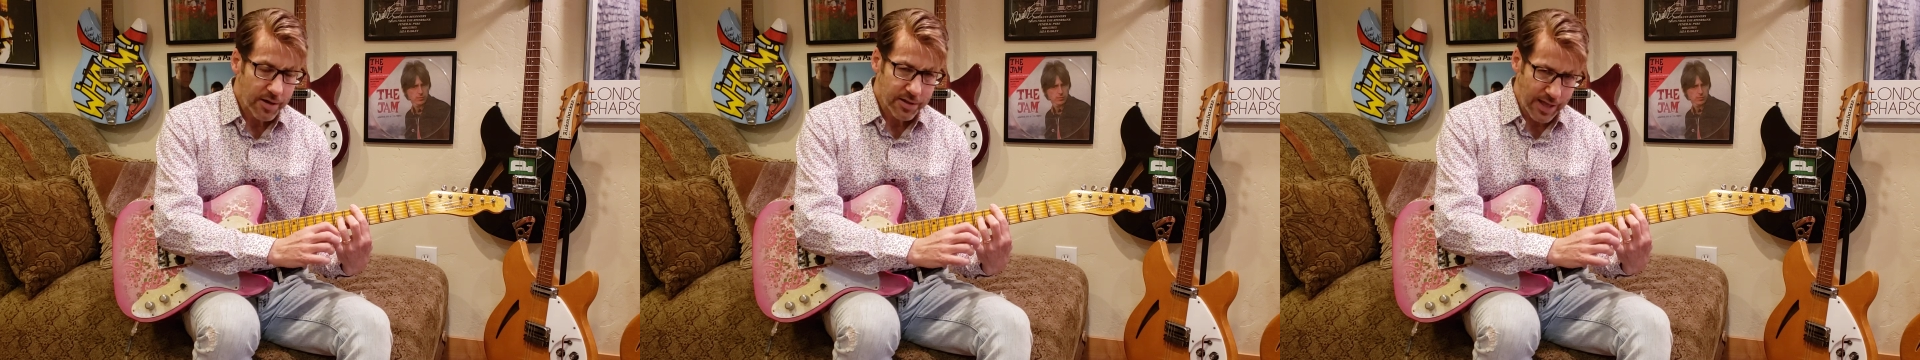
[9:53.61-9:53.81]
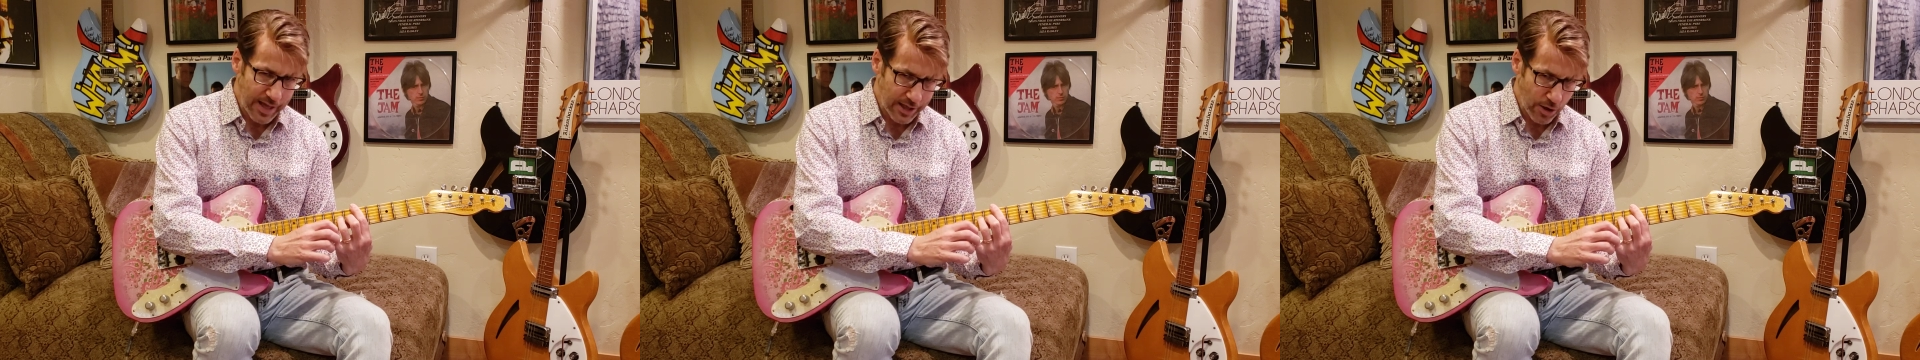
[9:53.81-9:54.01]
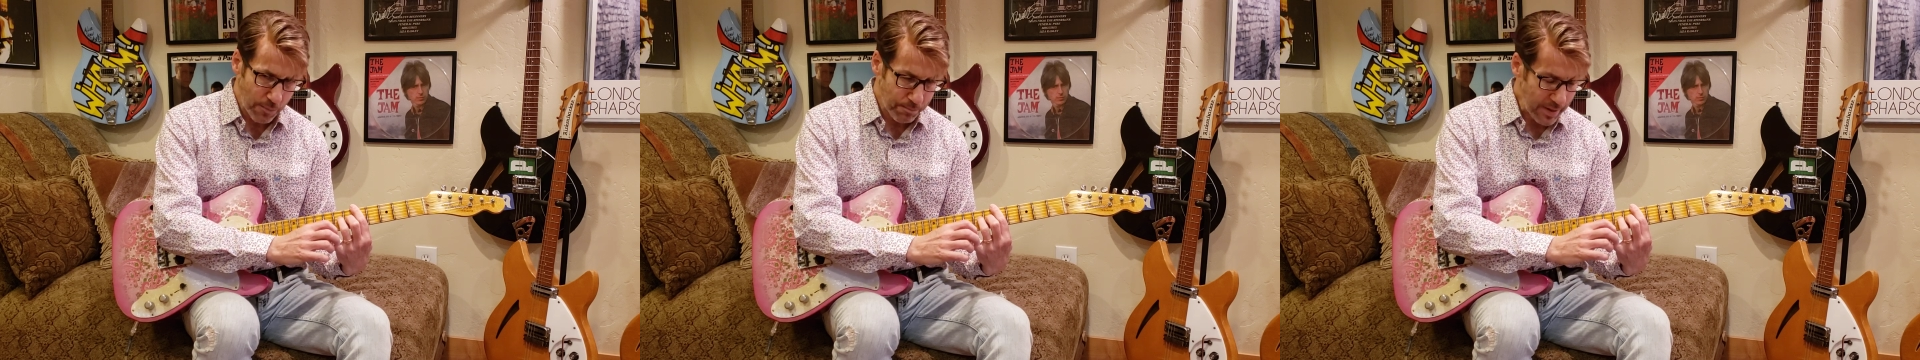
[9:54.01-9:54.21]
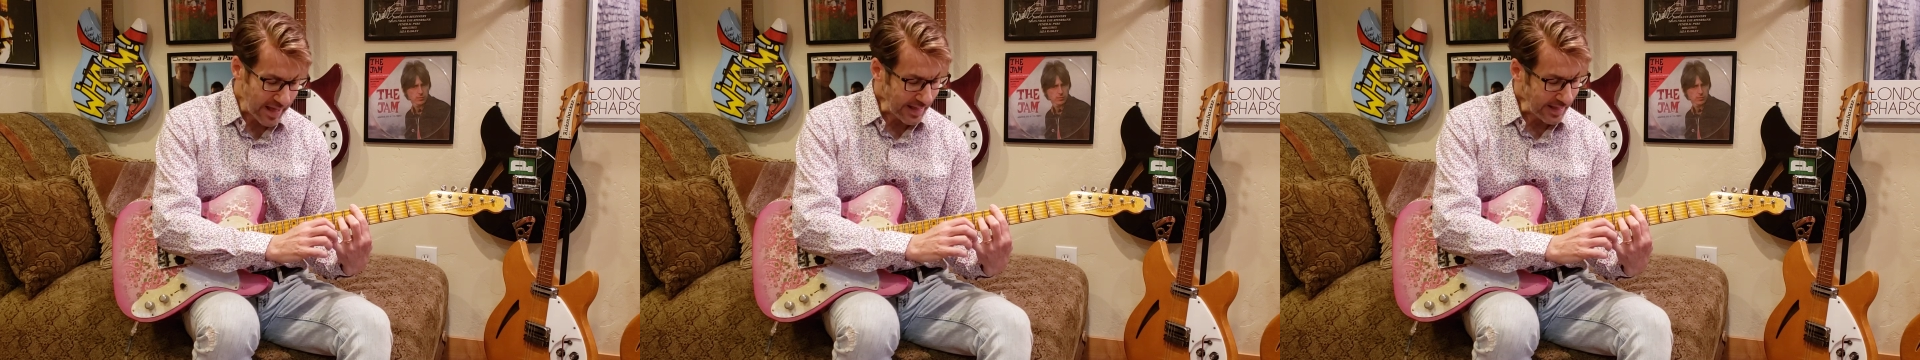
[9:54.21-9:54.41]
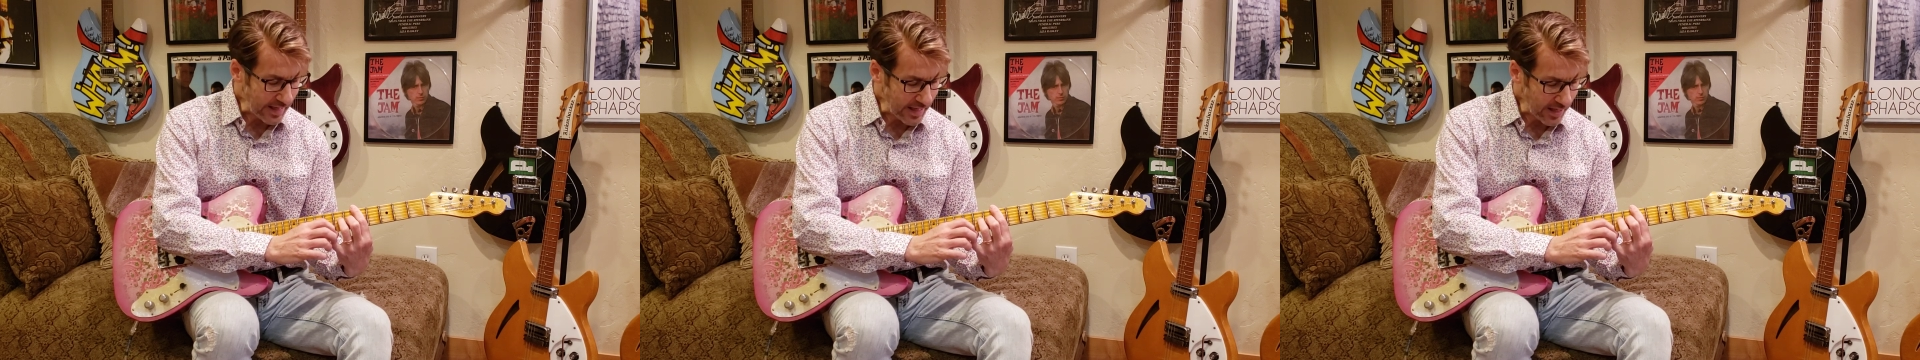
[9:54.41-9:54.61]
take your
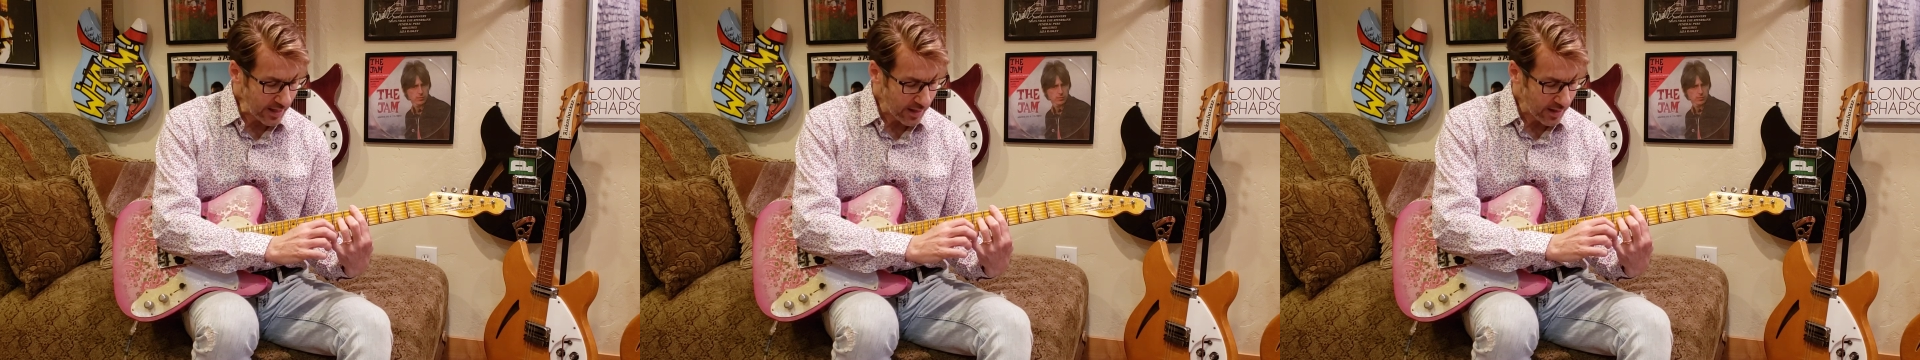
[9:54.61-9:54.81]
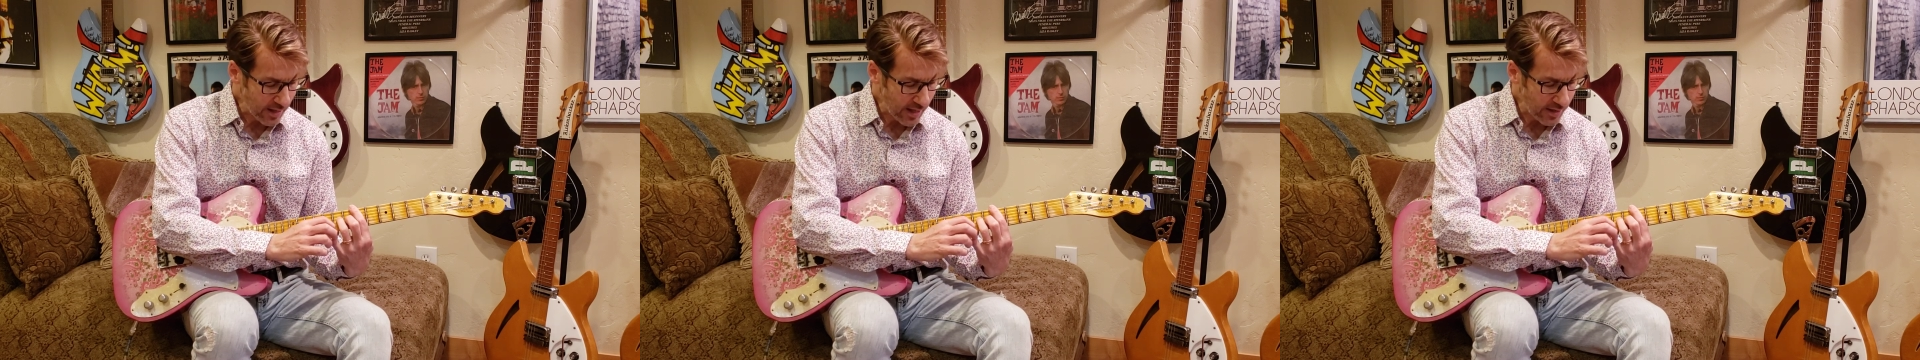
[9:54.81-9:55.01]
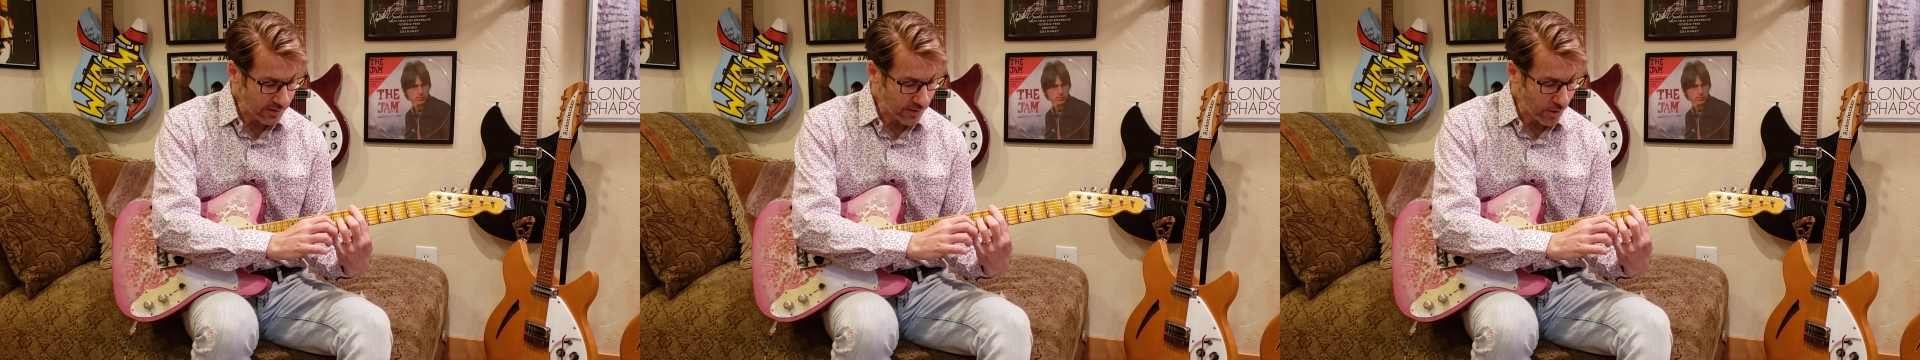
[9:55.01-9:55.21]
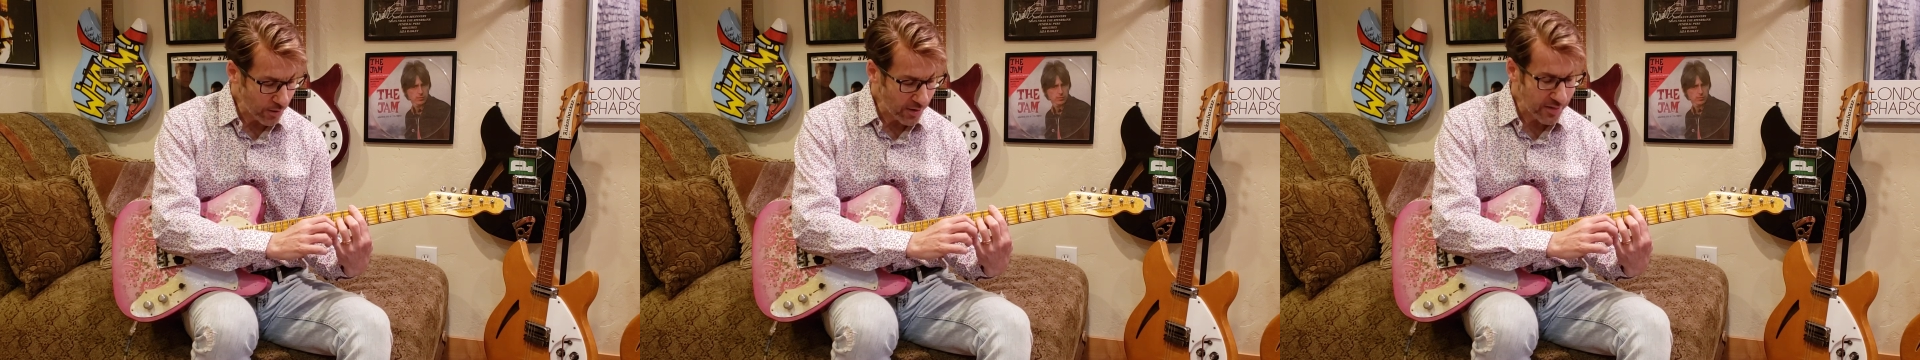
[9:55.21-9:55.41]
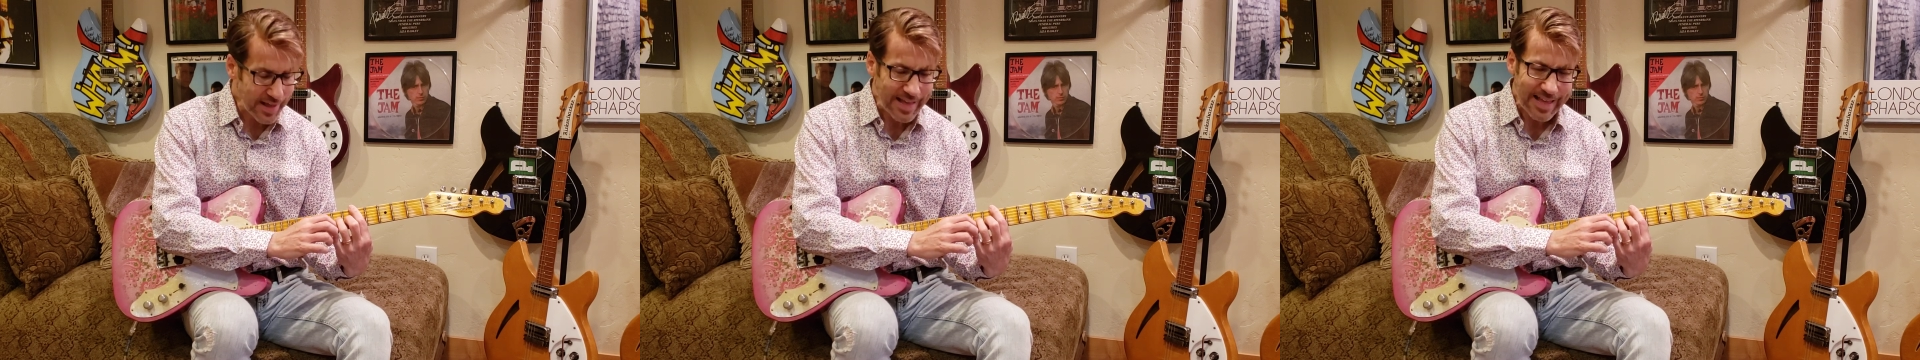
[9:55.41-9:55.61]
pinky and go
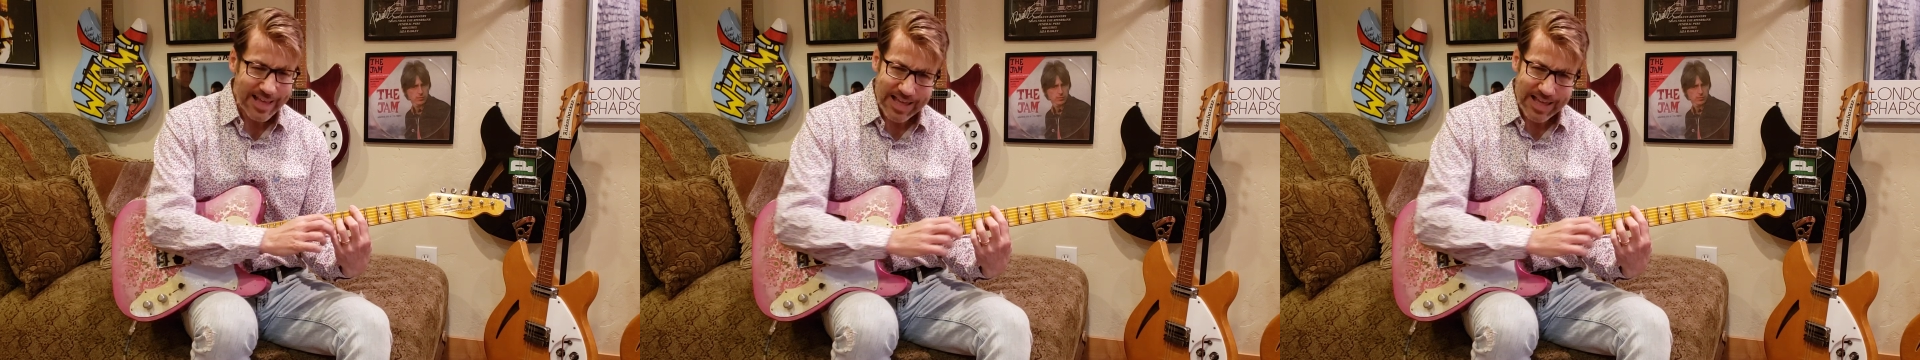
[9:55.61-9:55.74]
to the